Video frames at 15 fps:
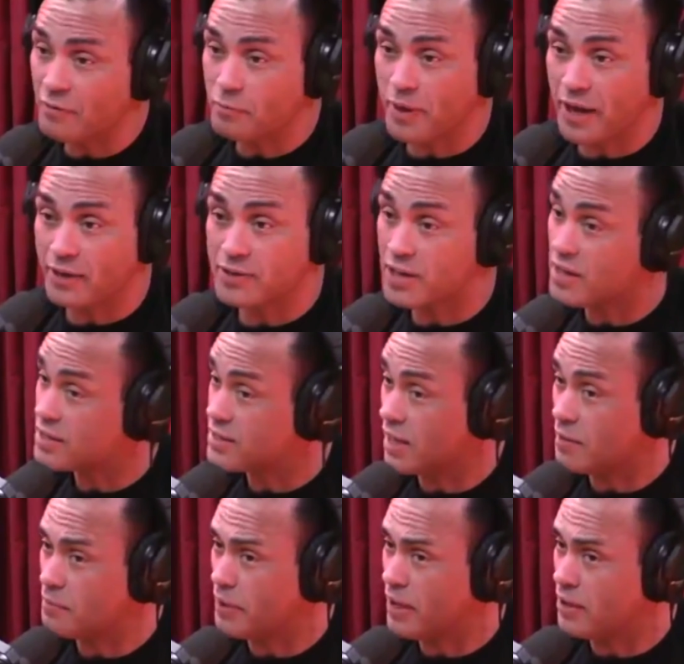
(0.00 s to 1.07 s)
pounds. And then
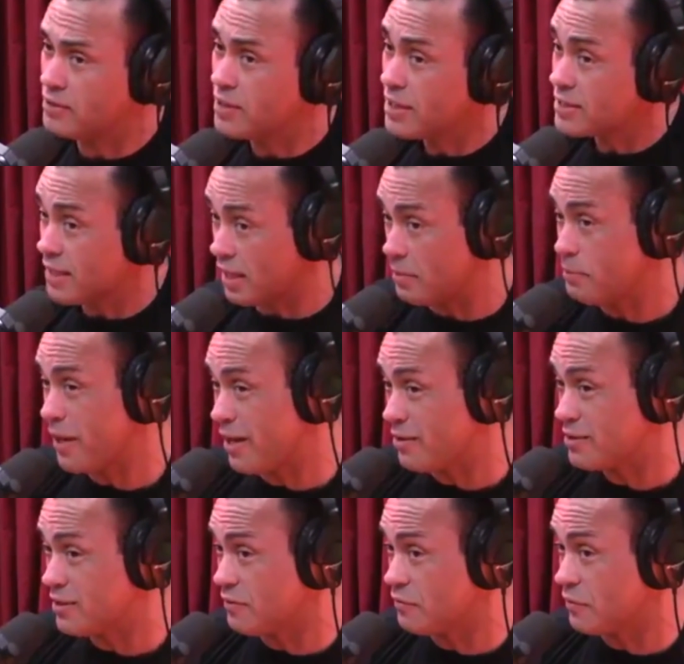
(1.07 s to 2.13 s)
10 pounds, 10
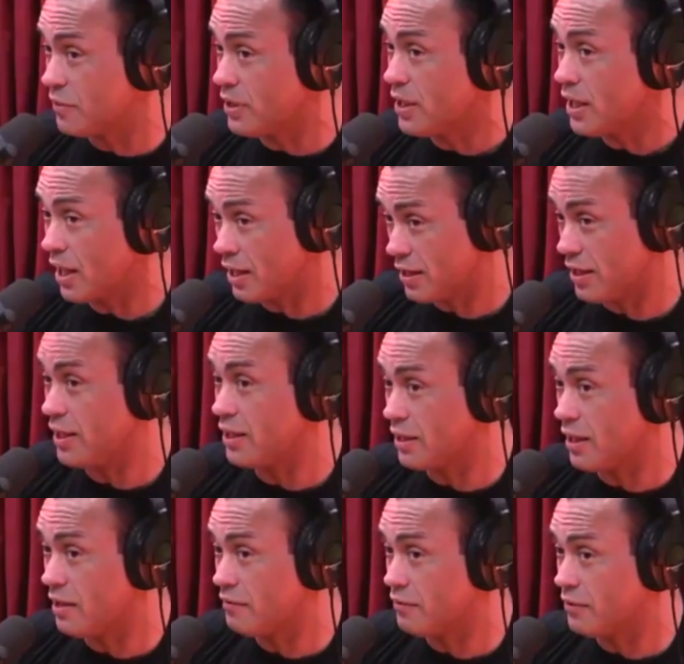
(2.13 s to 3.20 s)
pound different, elite
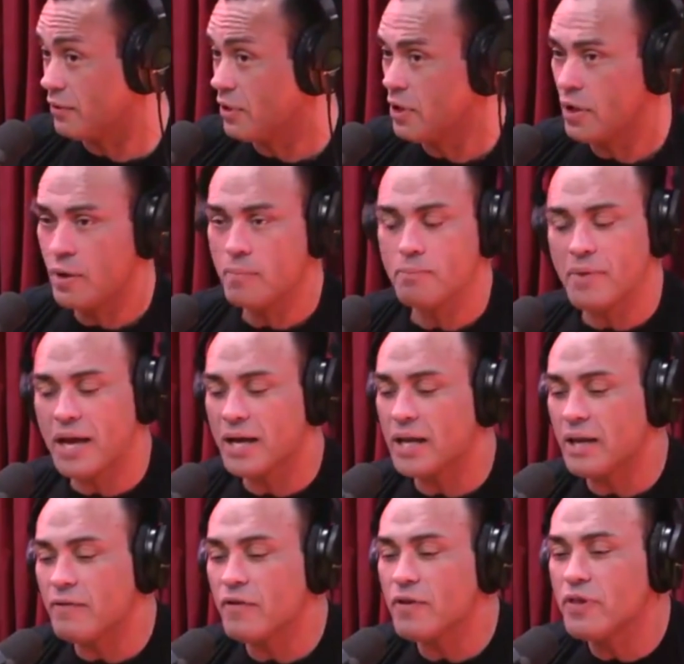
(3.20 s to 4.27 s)
level. Man,
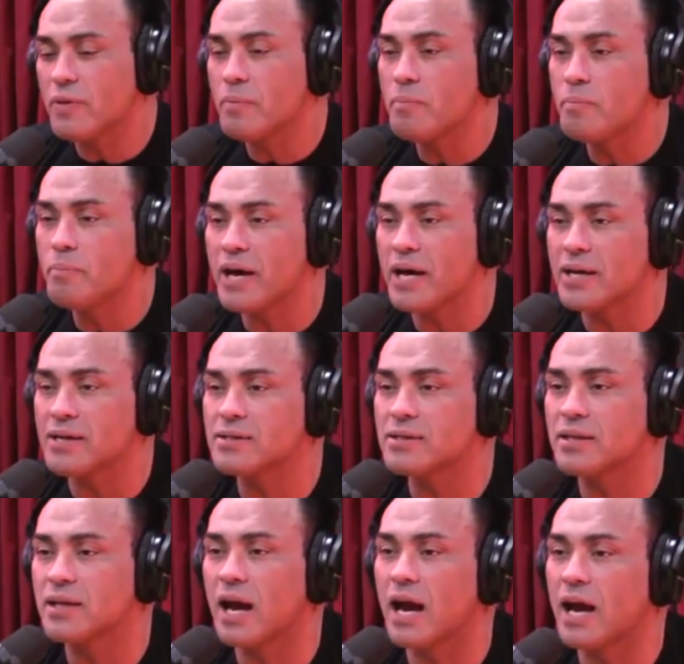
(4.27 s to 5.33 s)
even the
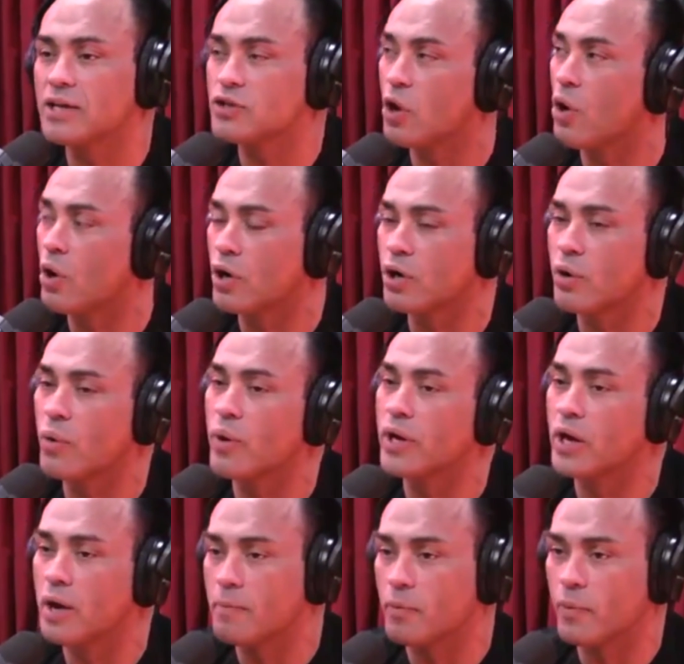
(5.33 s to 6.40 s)
best guys aren't going
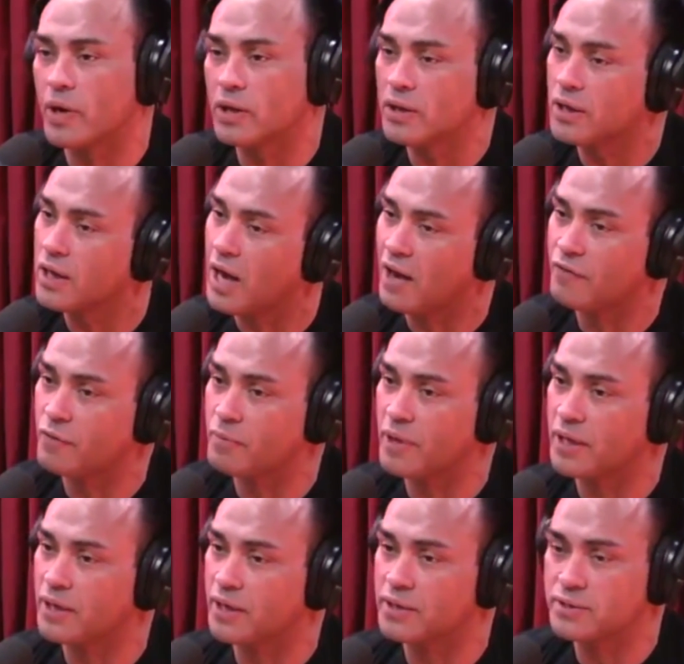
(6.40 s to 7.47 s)
up in weight. Look at Rafa
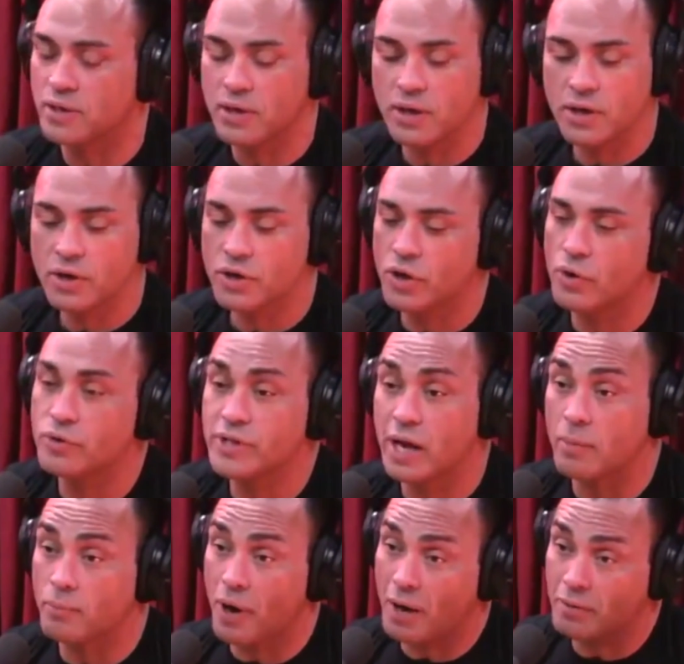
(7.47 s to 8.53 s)
Mendes. No
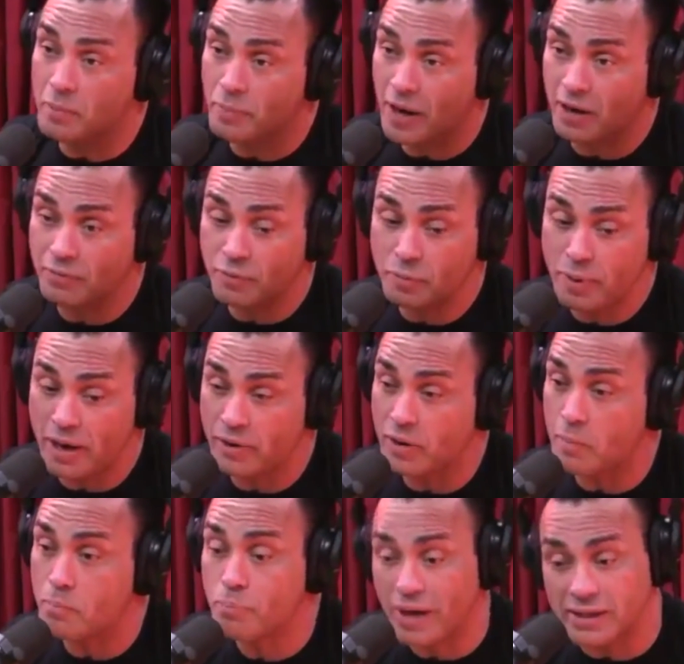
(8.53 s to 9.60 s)
doubt. Probably pound for pound the
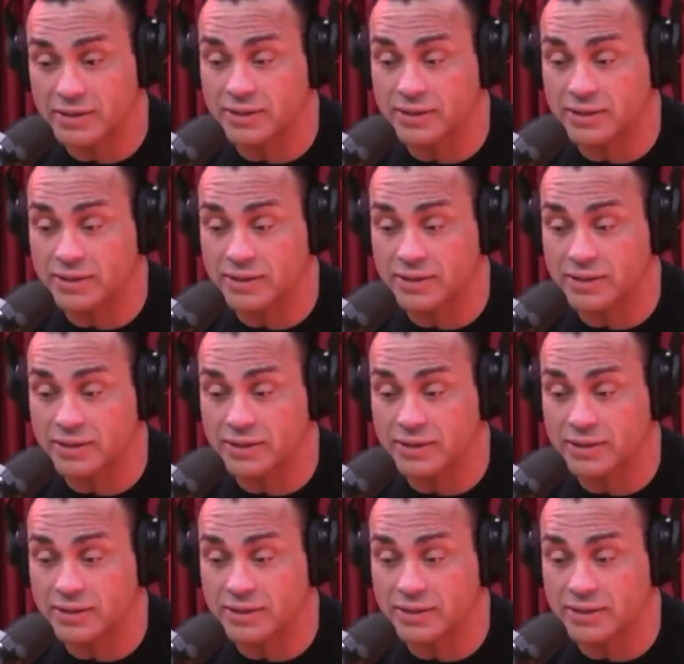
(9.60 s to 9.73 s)
best